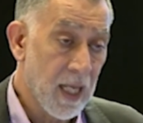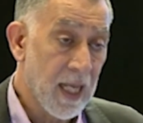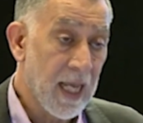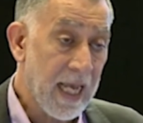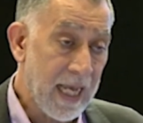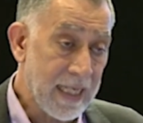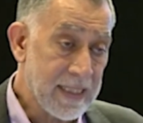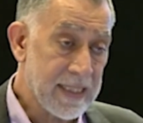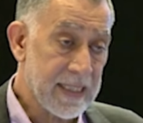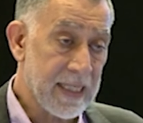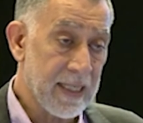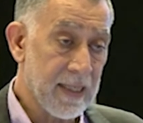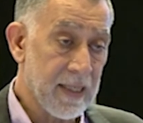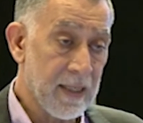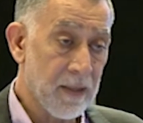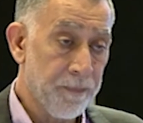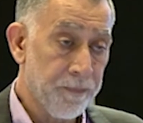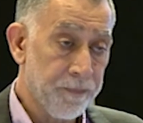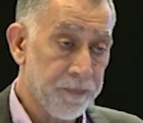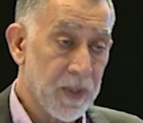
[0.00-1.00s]
healthcare,
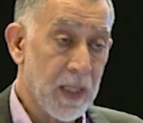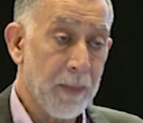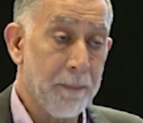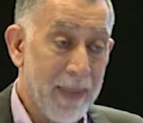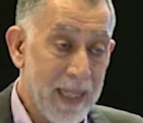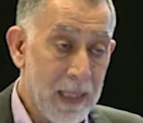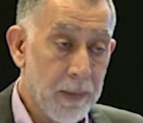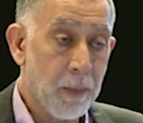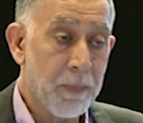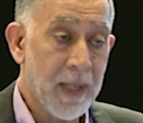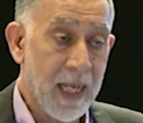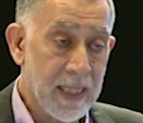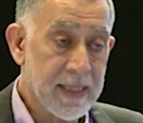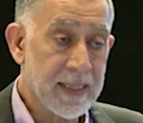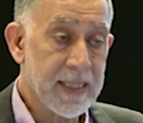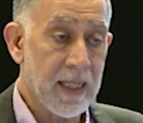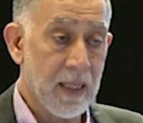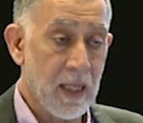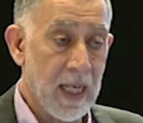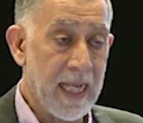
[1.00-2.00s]
minimum
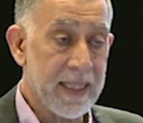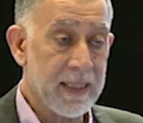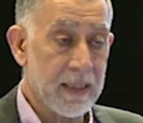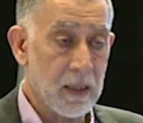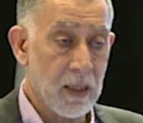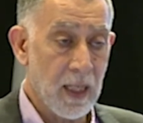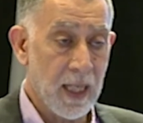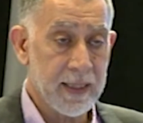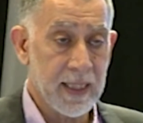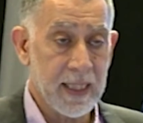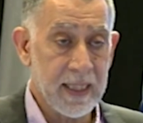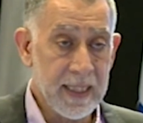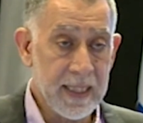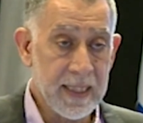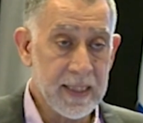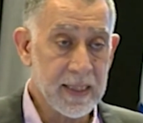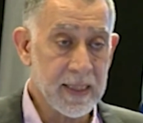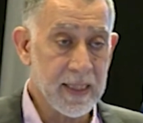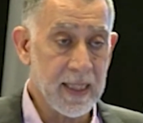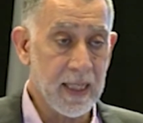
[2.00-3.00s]
healthcare at
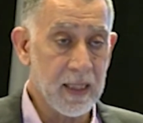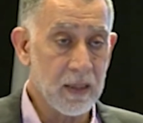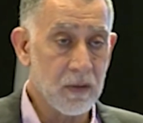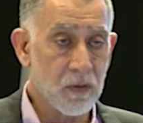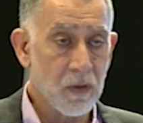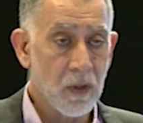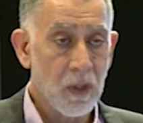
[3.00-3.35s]
least, and